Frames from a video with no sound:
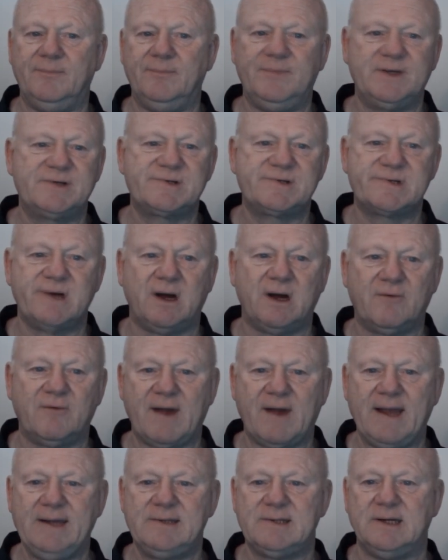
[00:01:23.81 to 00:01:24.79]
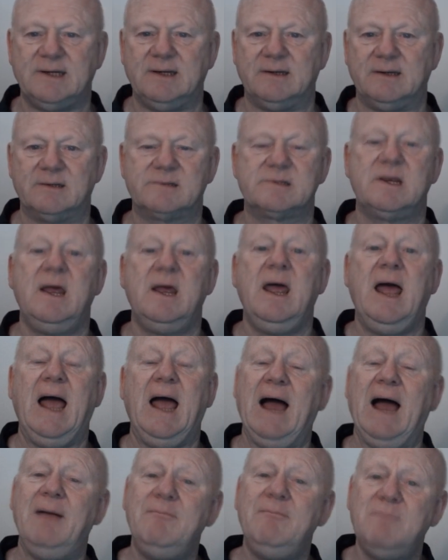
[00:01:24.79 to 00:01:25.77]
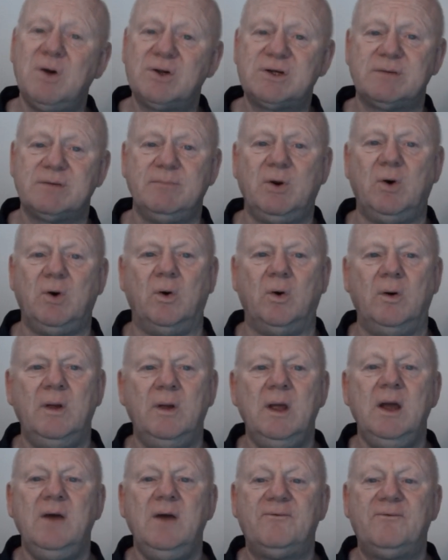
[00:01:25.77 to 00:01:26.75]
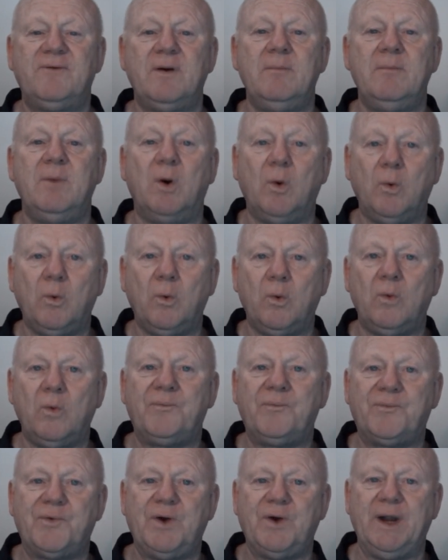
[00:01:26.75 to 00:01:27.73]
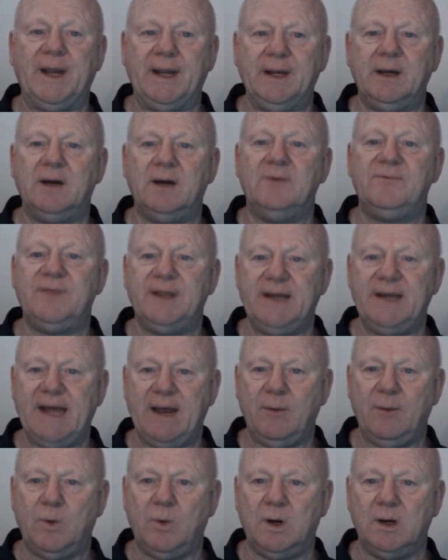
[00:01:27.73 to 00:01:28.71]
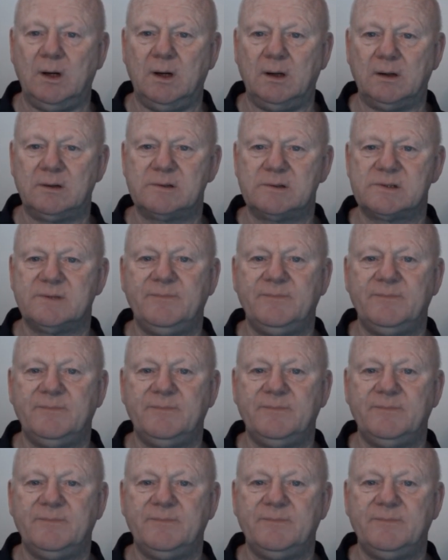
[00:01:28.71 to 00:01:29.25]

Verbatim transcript: the star ratings and much more from all three of the networks.